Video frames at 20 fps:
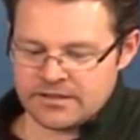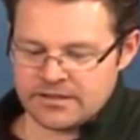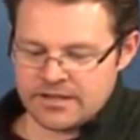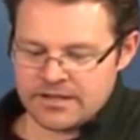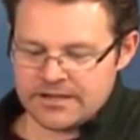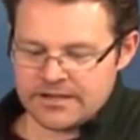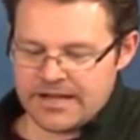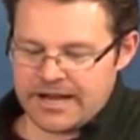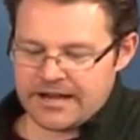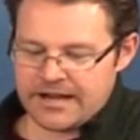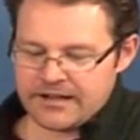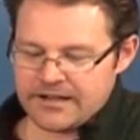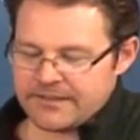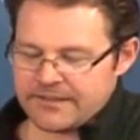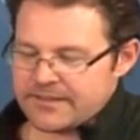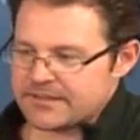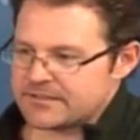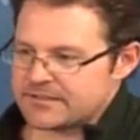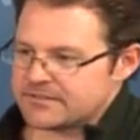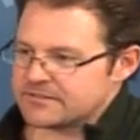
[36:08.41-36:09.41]
and
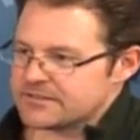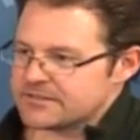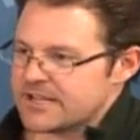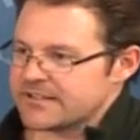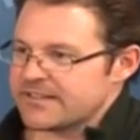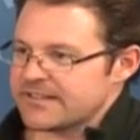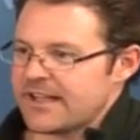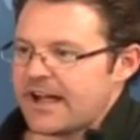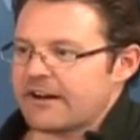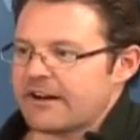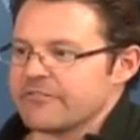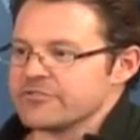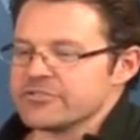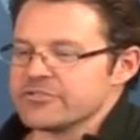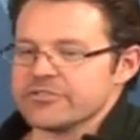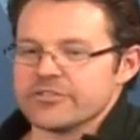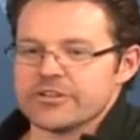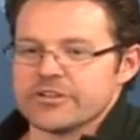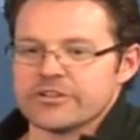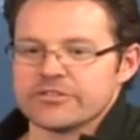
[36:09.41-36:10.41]
then take the average
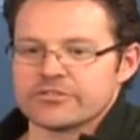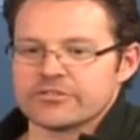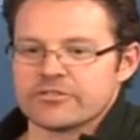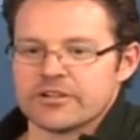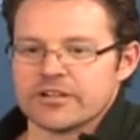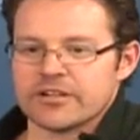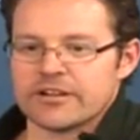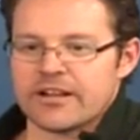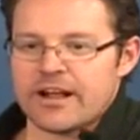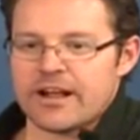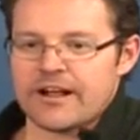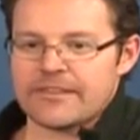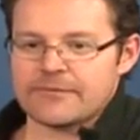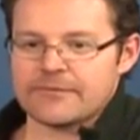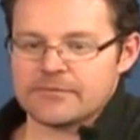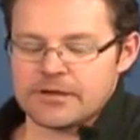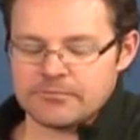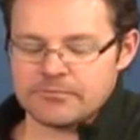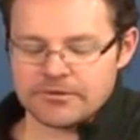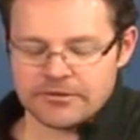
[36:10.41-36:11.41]
of those, right? Add
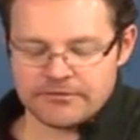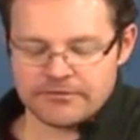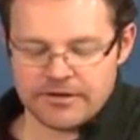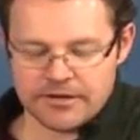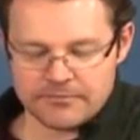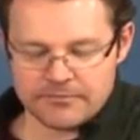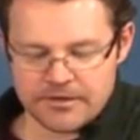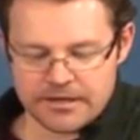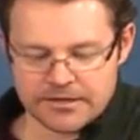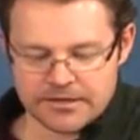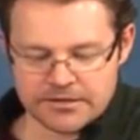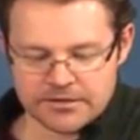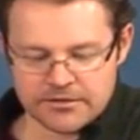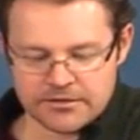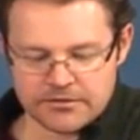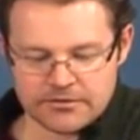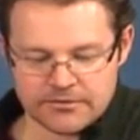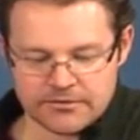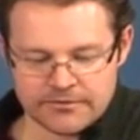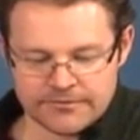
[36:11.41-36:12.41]
them up and divide by
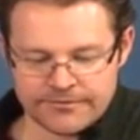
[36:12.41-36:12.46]
2.